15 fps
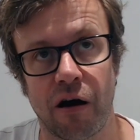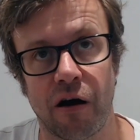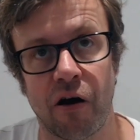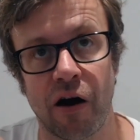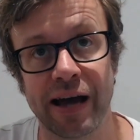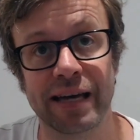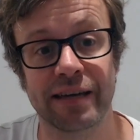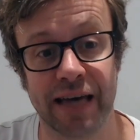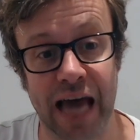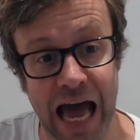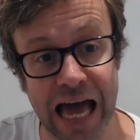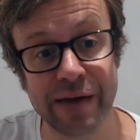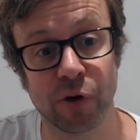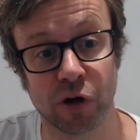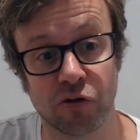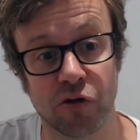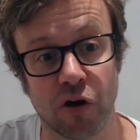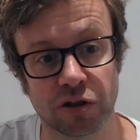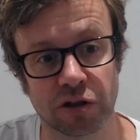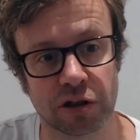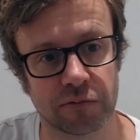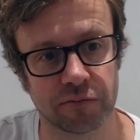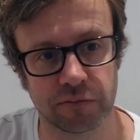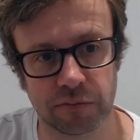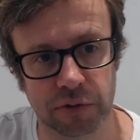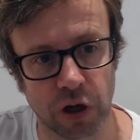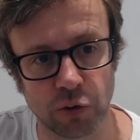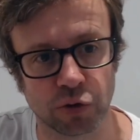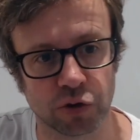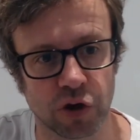I came across
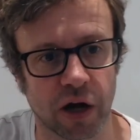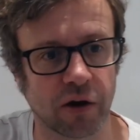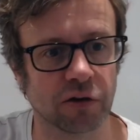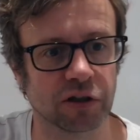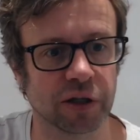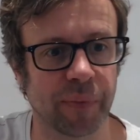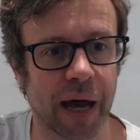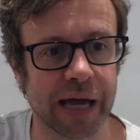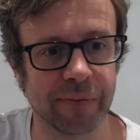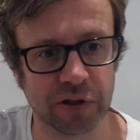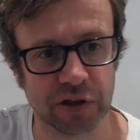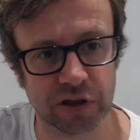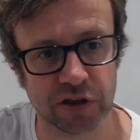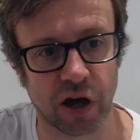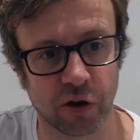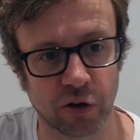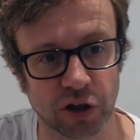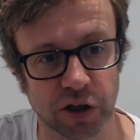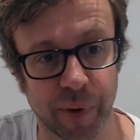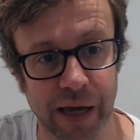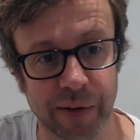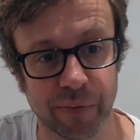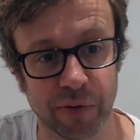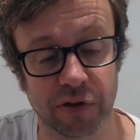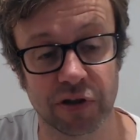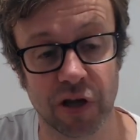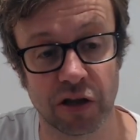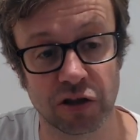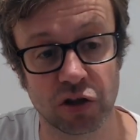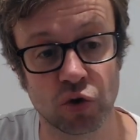social psychology papers and psychology papers
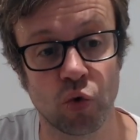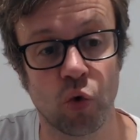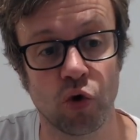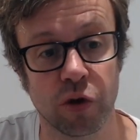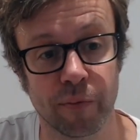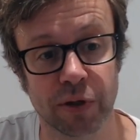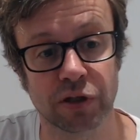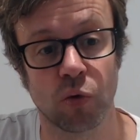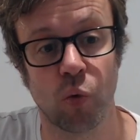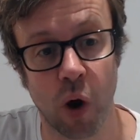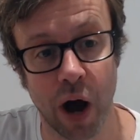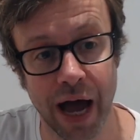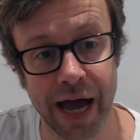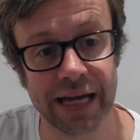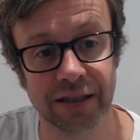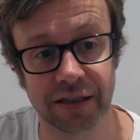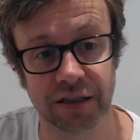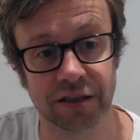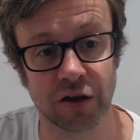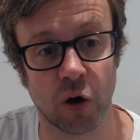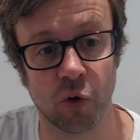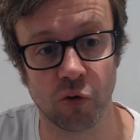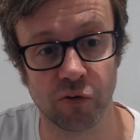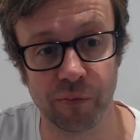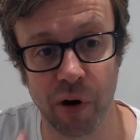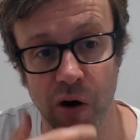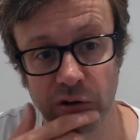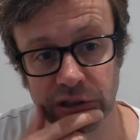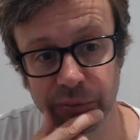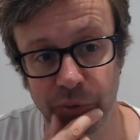and saw them as a way to solve
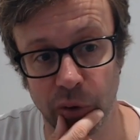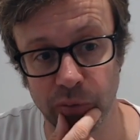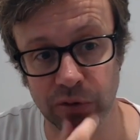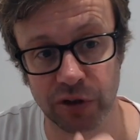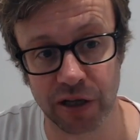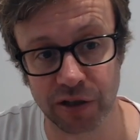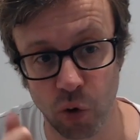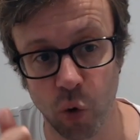marketing problems. So it's